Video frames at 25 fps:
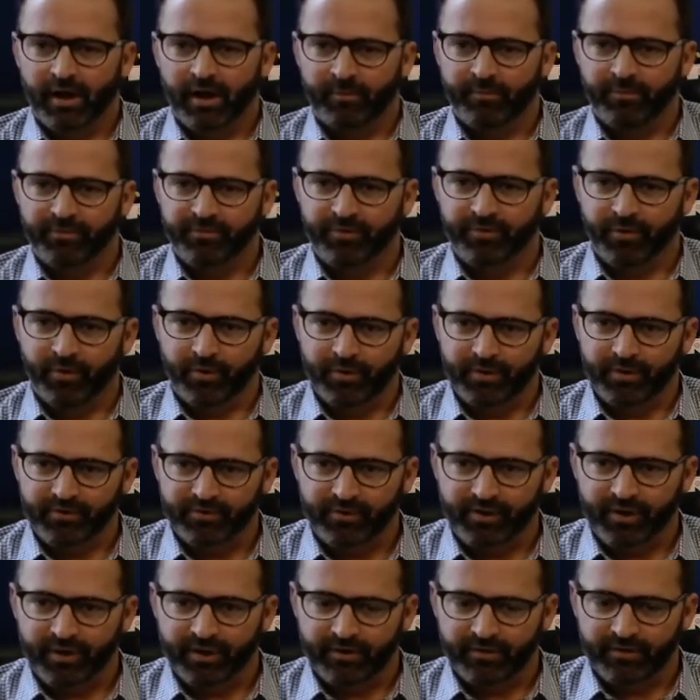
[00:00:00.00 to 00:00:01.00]
So it's
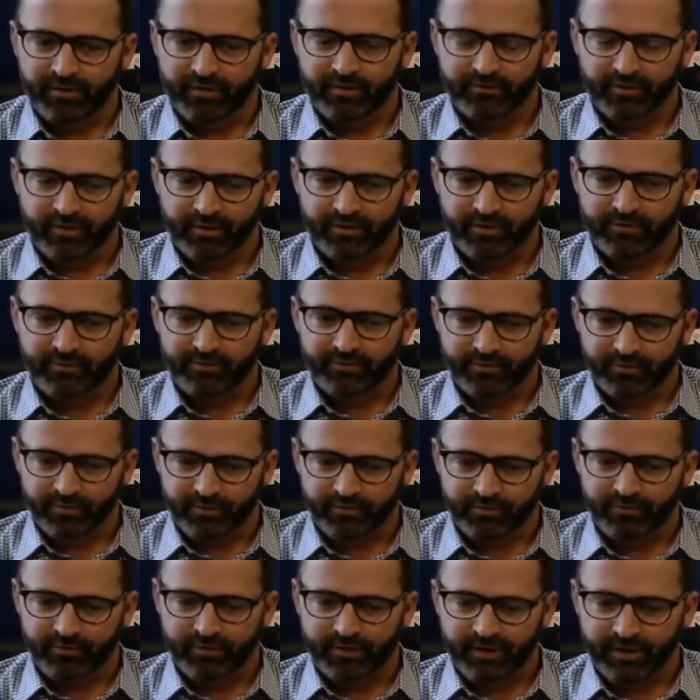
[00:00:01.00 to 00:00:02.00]
gonna
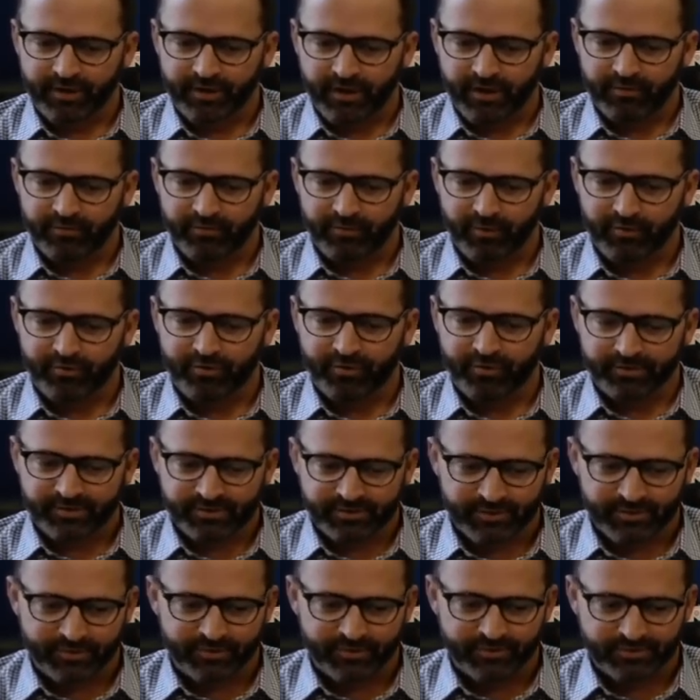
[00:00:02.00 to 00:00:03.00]
serve the future
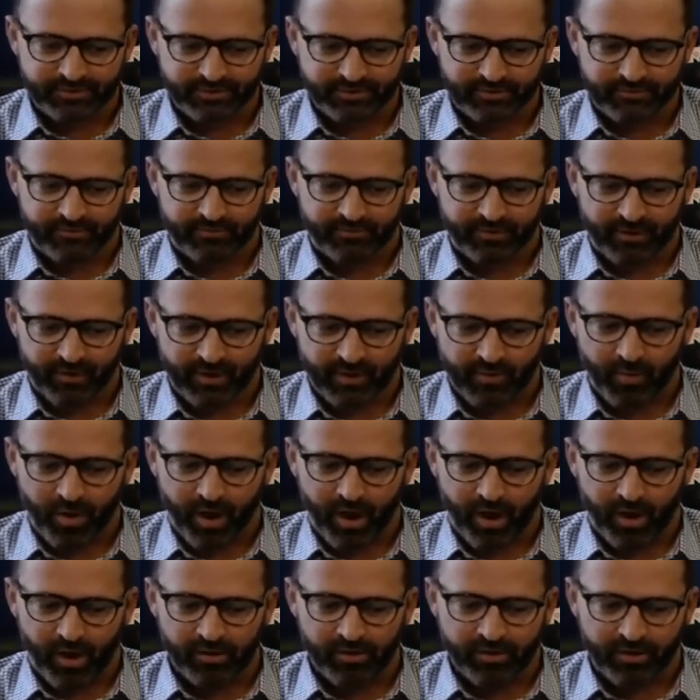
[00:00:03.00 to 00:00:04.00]
students very
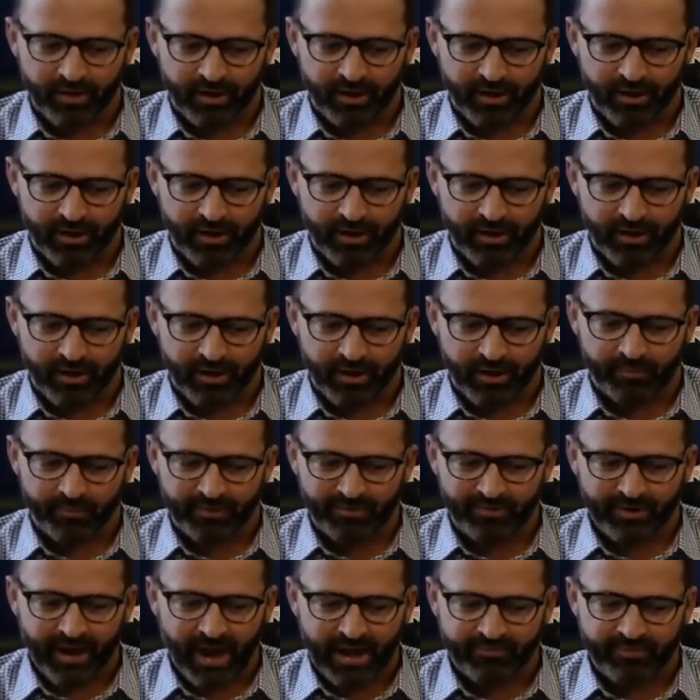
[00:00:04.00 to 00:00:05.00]
well.
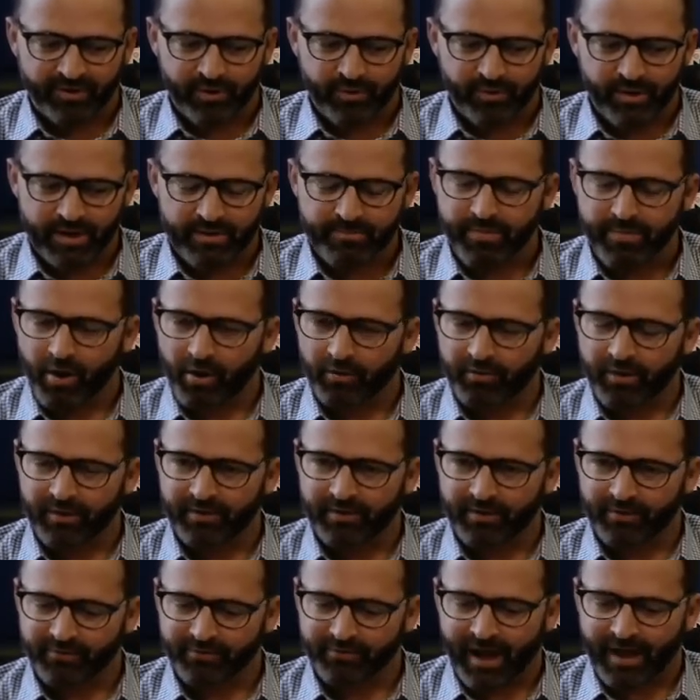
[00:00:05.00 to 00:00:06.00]
It's kind of a unique building.
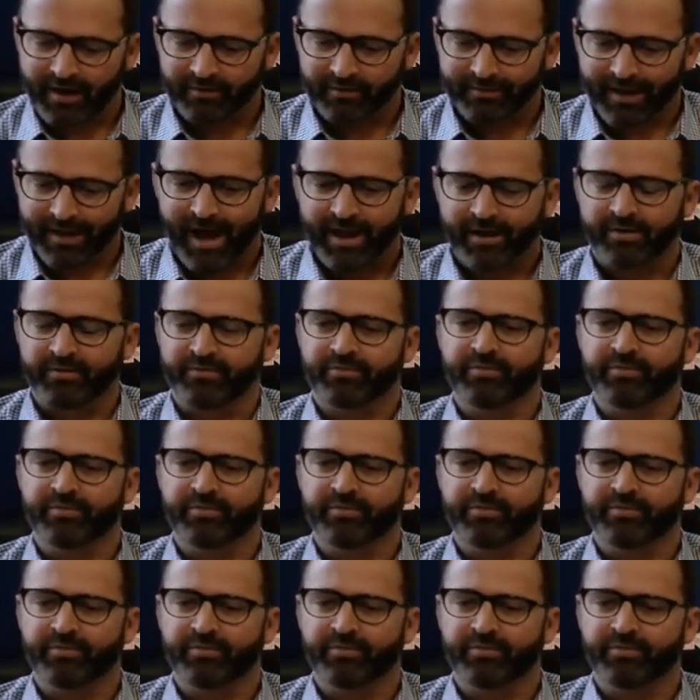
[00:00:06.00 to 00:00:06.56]
There's not a lot of